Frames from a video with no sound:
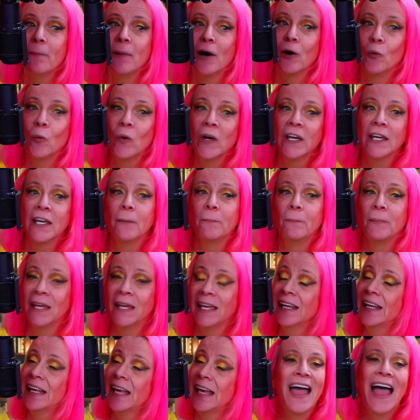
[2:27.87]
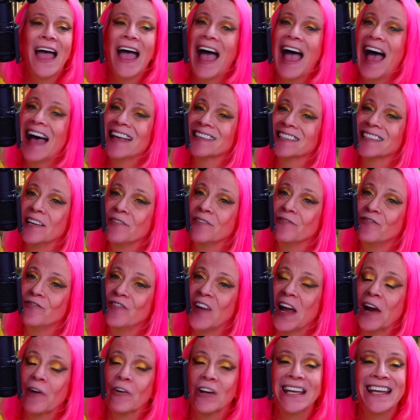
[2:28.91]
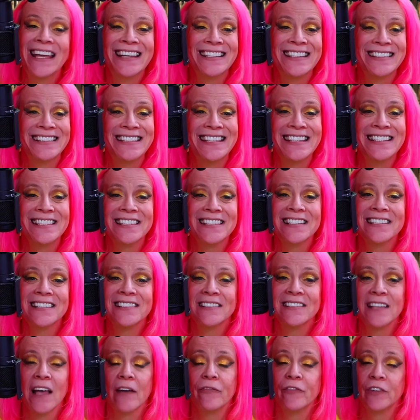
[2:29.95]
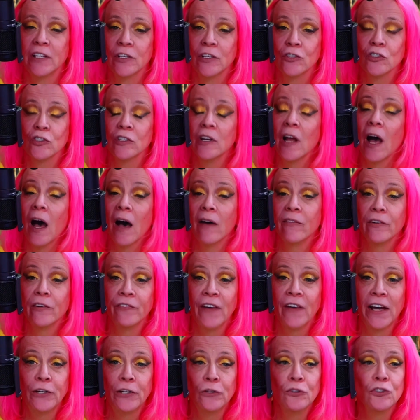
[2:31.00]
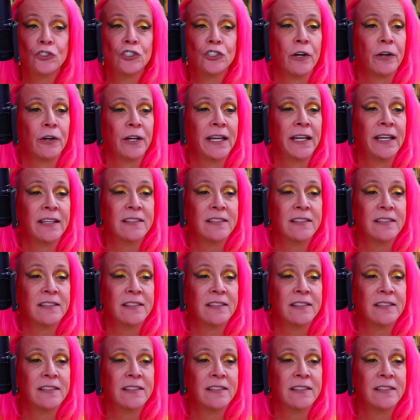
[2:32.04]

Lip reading: but Wikipedia has a very decent definition of a fiduciary.